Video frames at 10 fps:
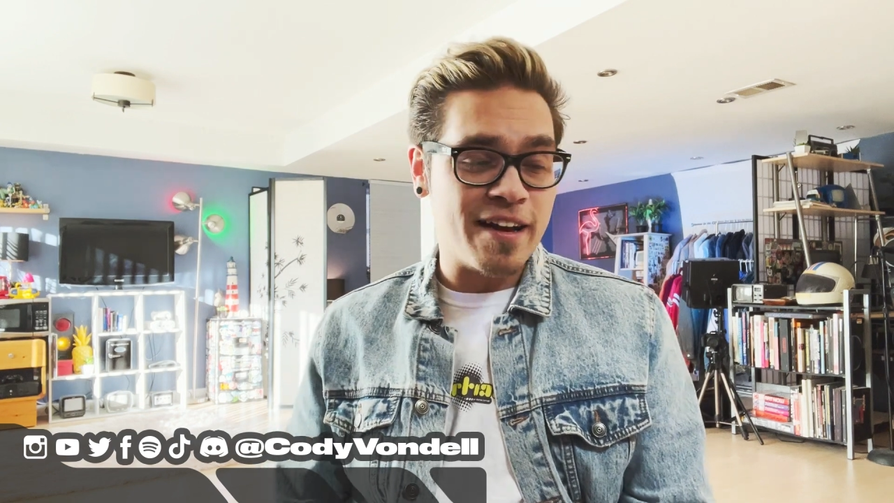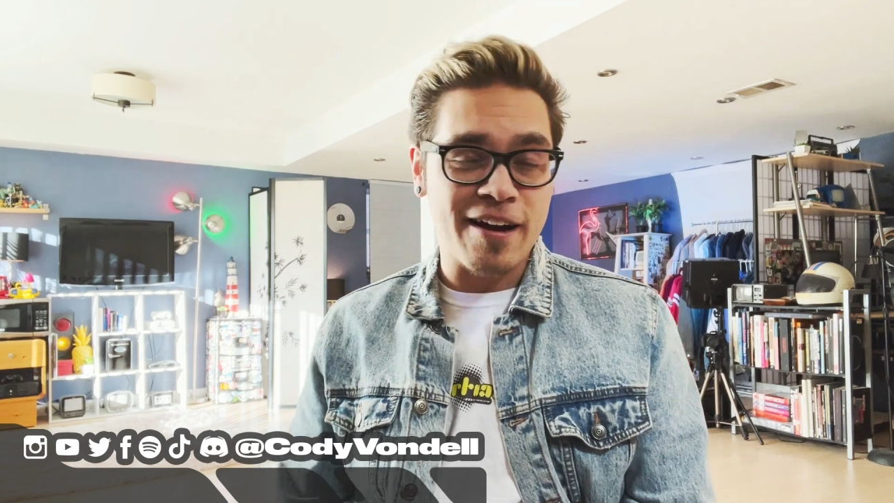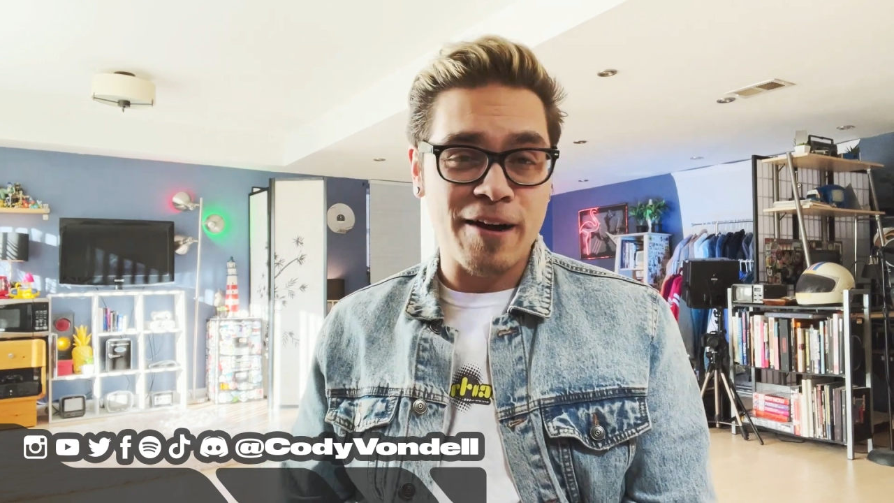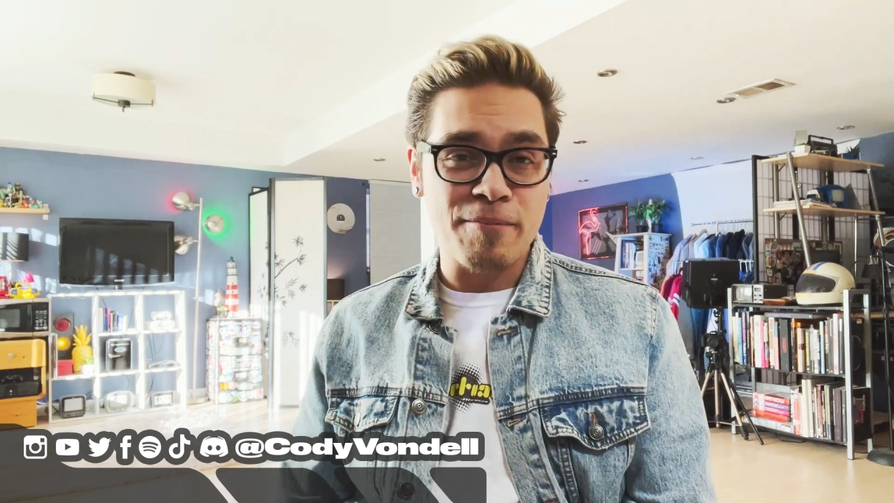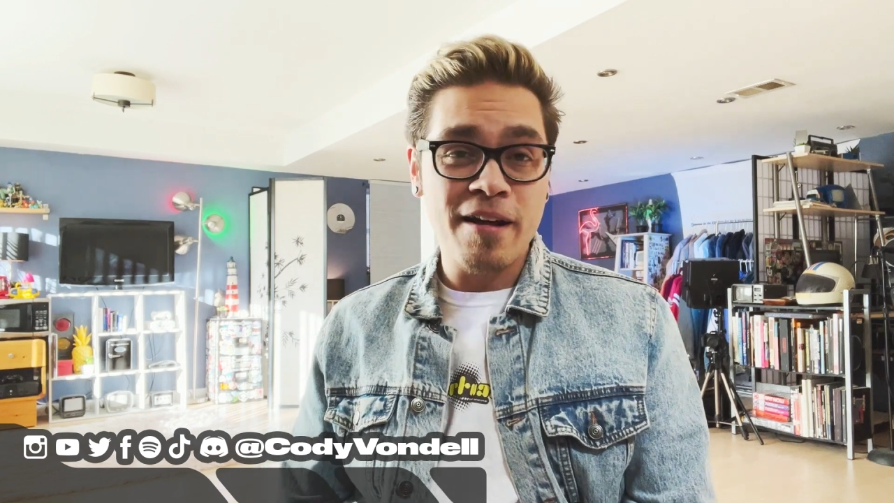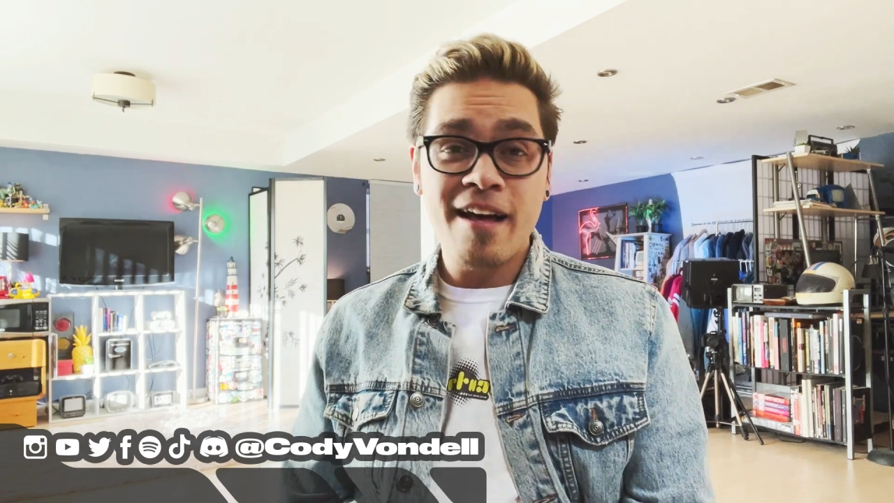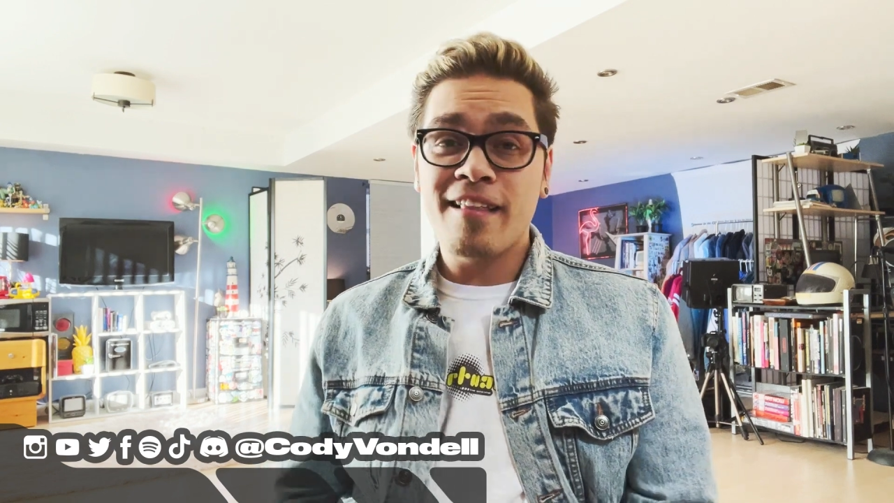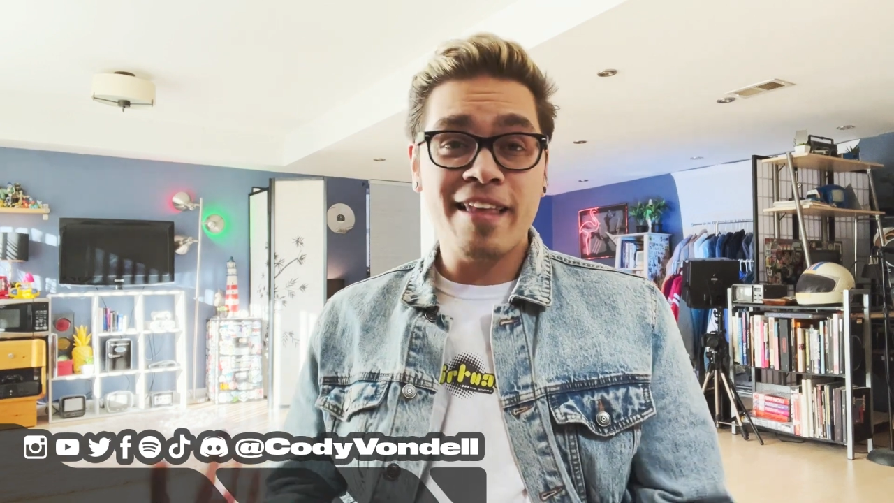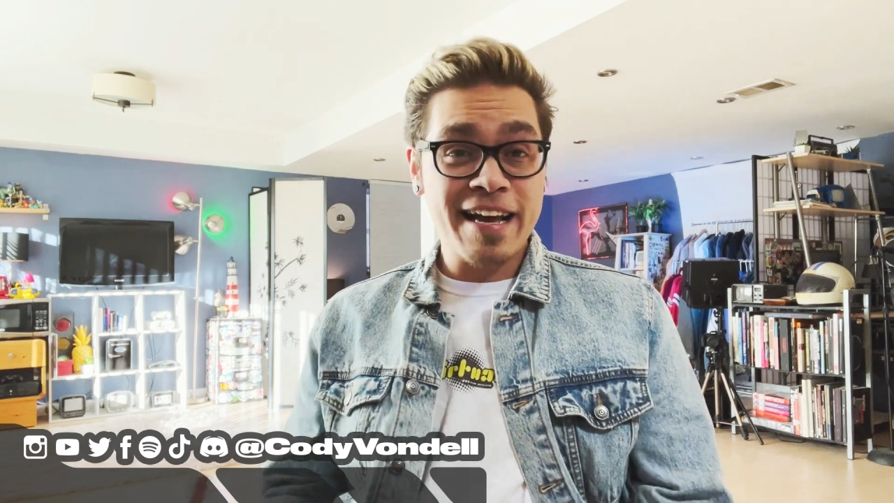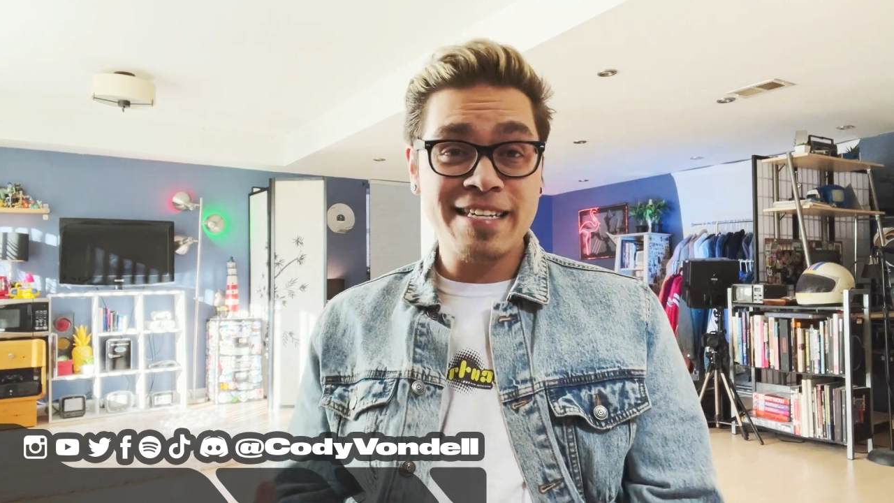Um,
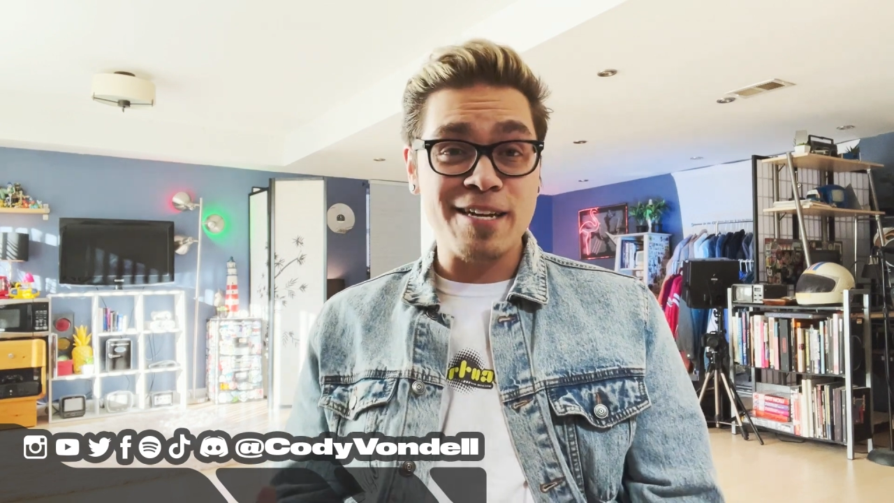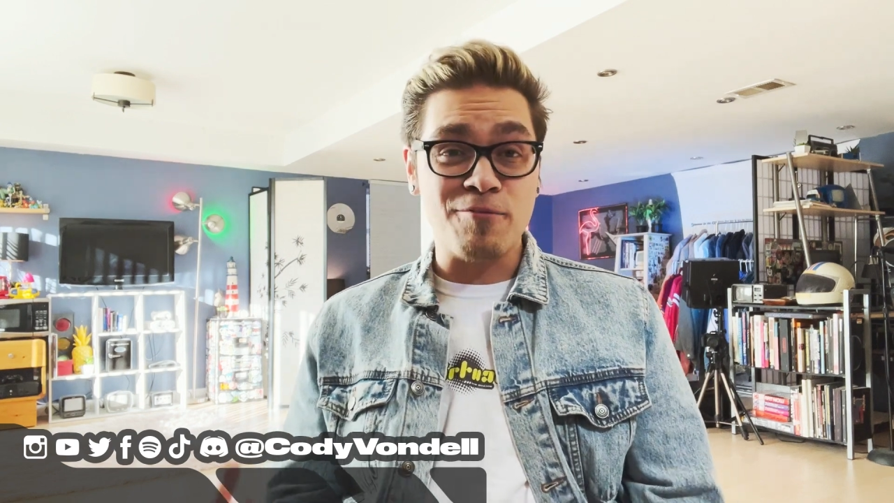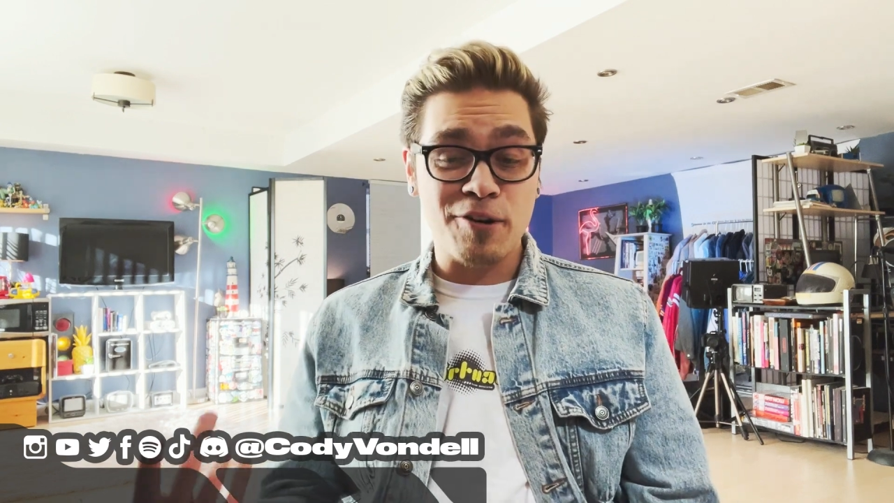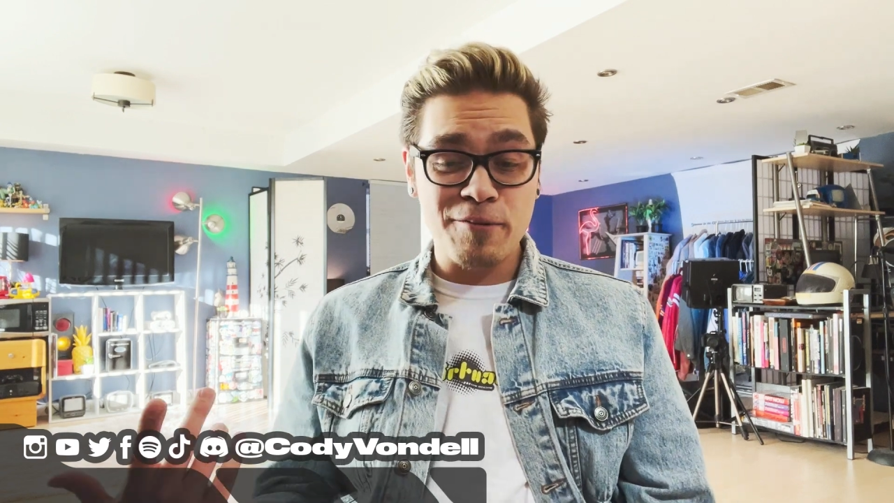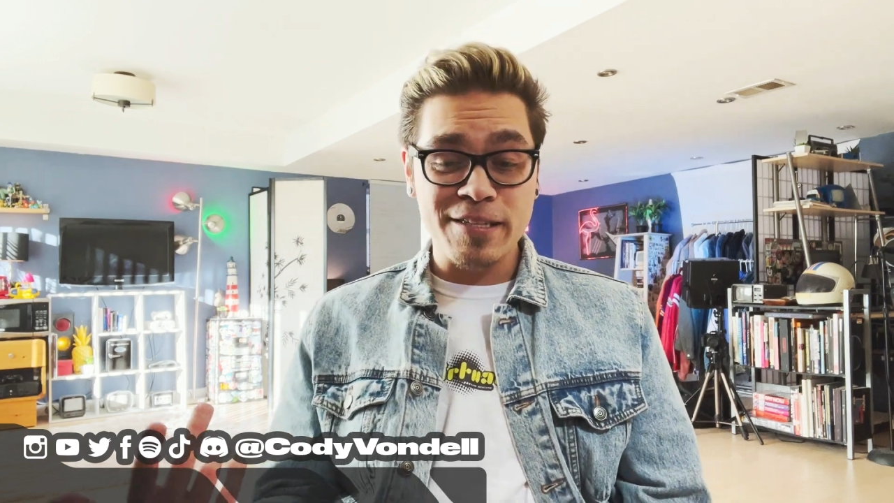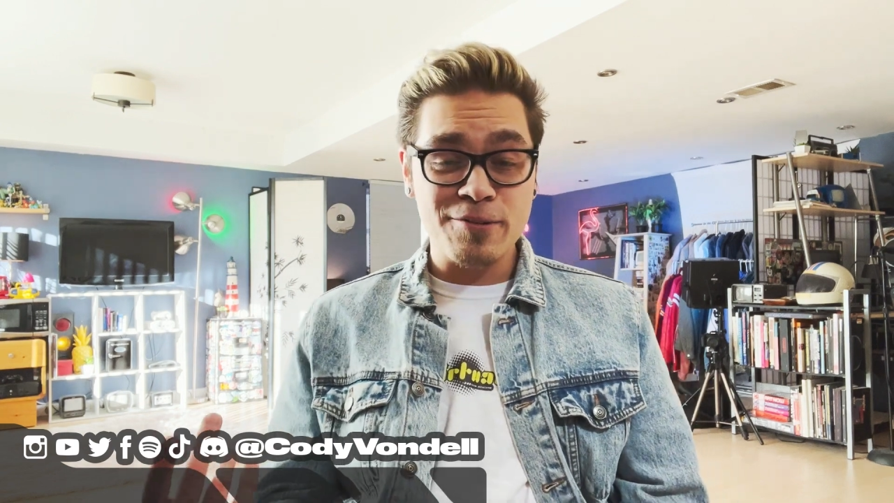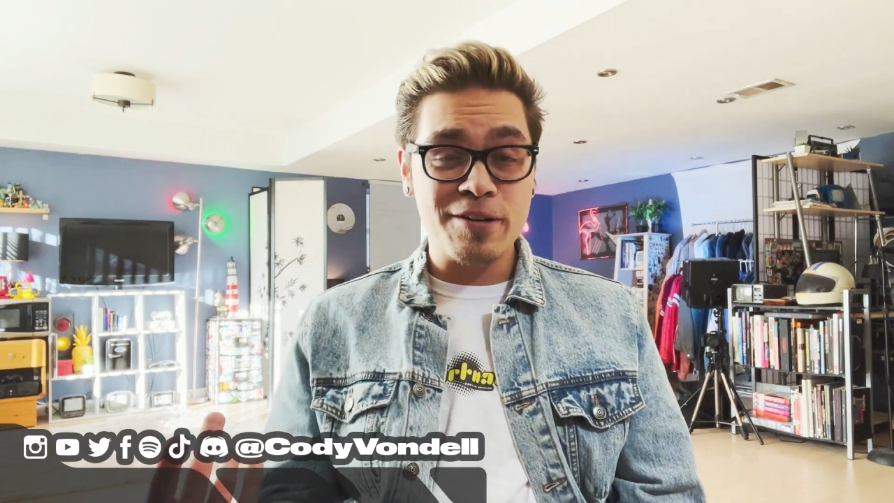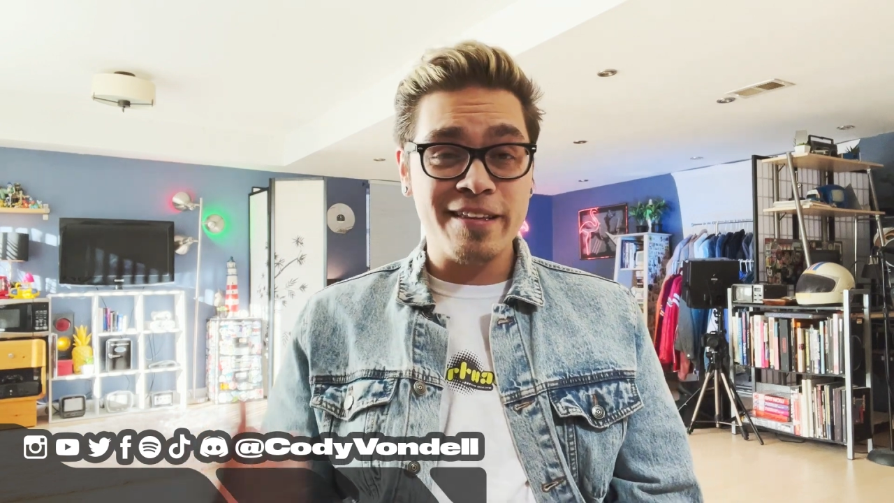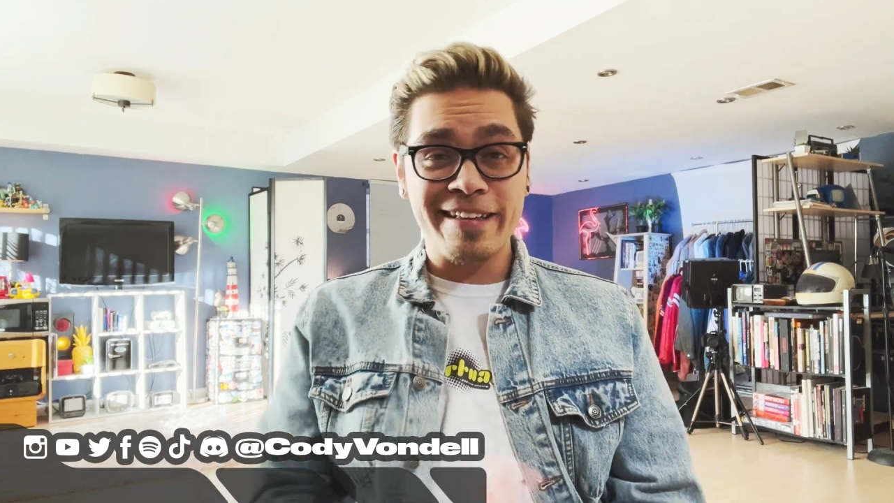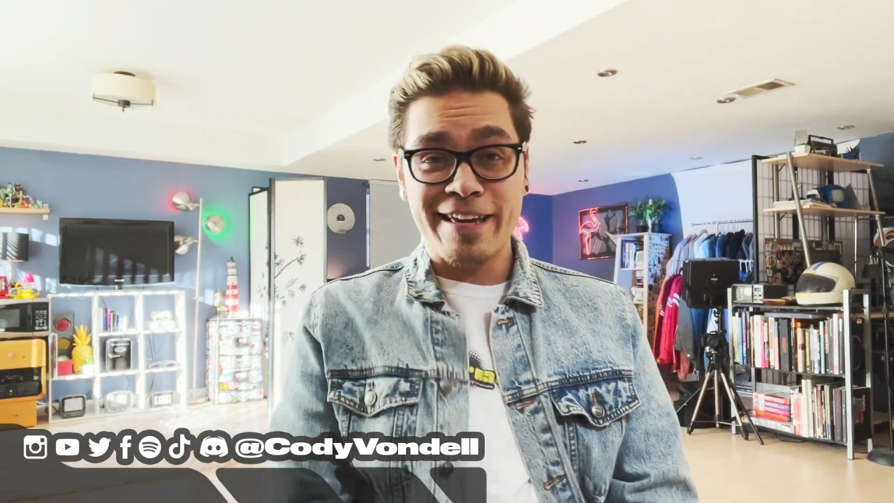like I said, we're going to be doing
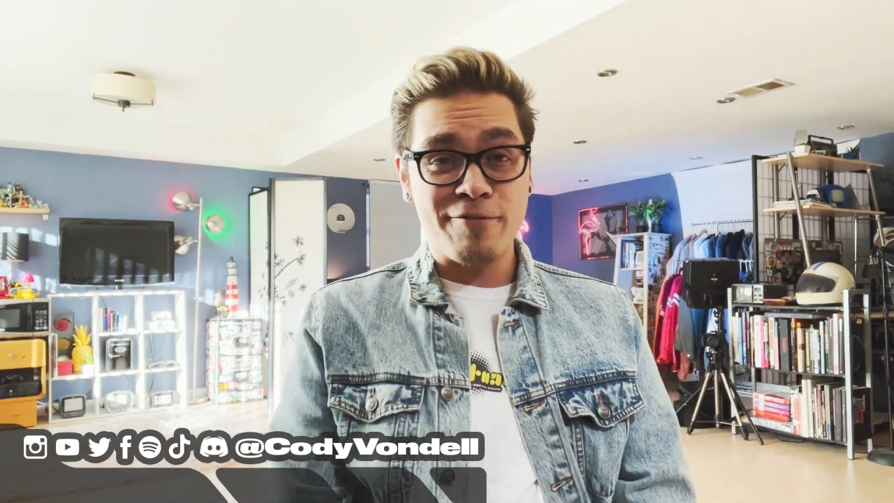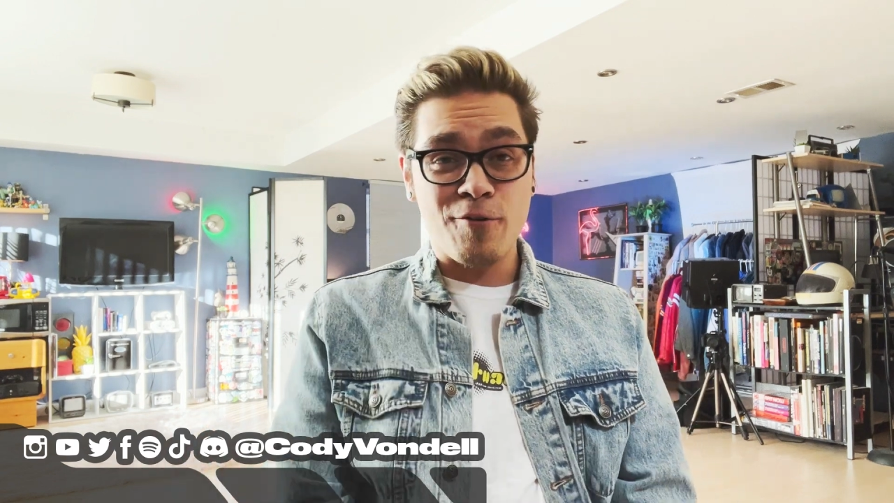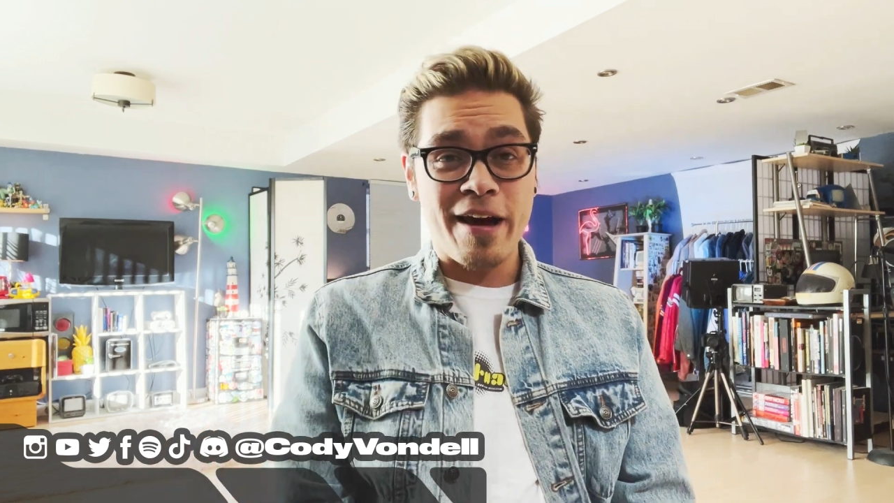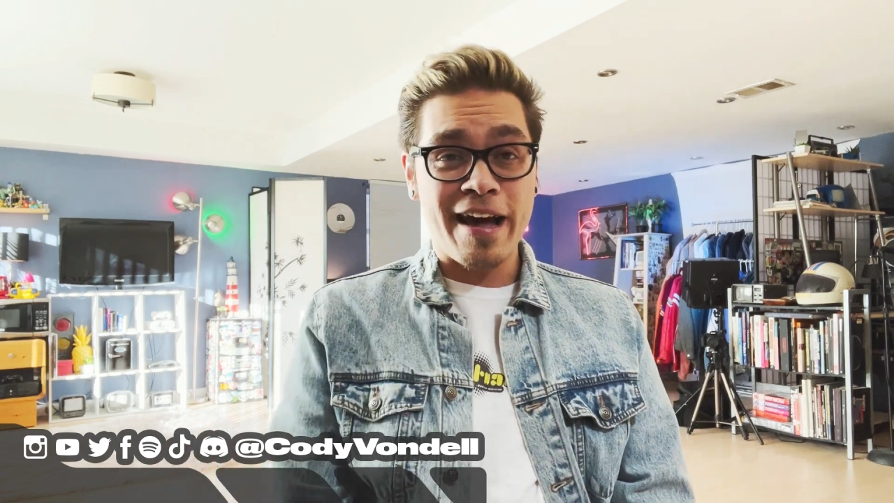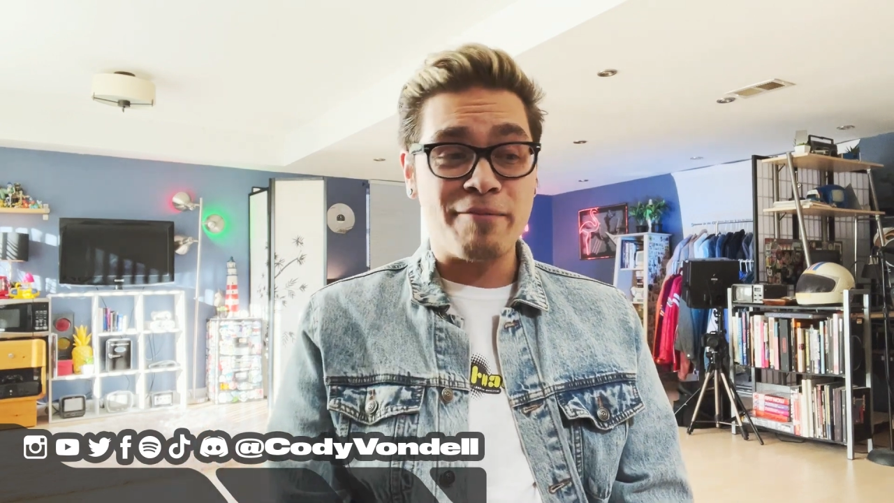a little giveaway.